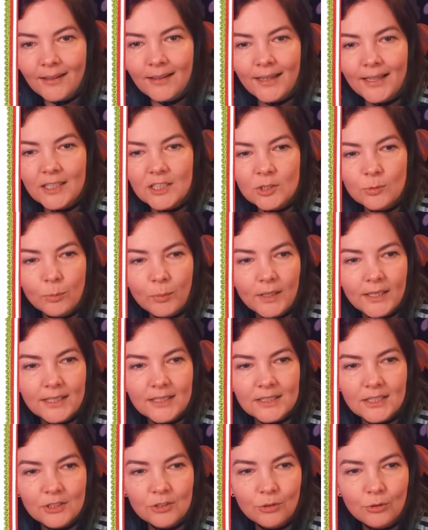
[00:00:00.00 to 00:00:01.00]

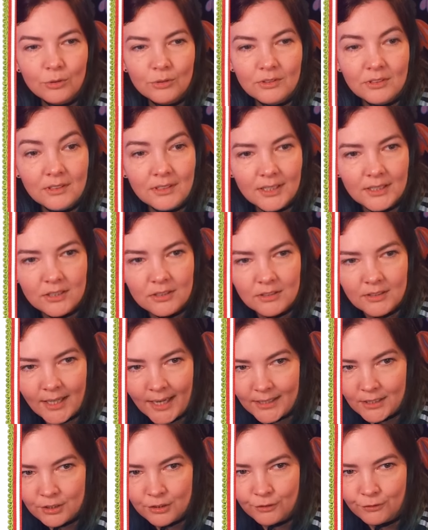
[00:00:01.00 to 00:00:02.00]
Explicit or
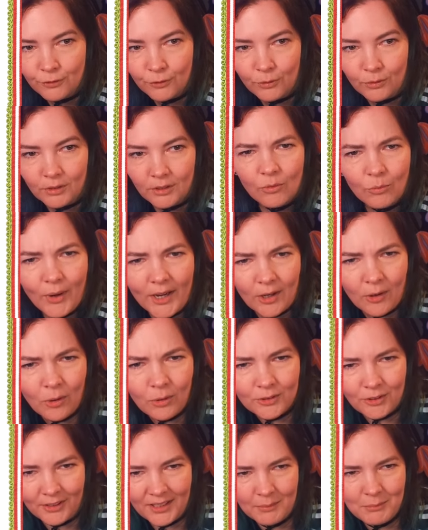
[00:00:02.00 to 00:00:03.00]
distasteful. Wait,
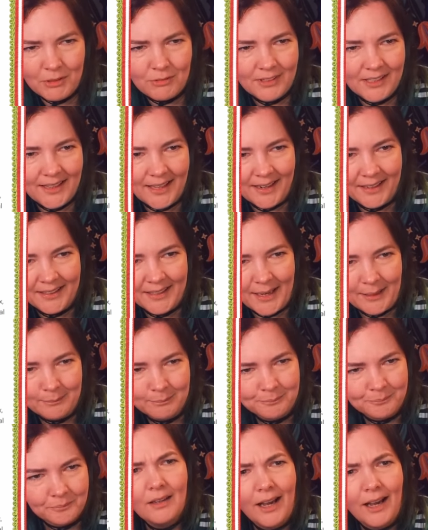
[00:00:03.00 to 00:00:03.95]
hold on, let me read that again.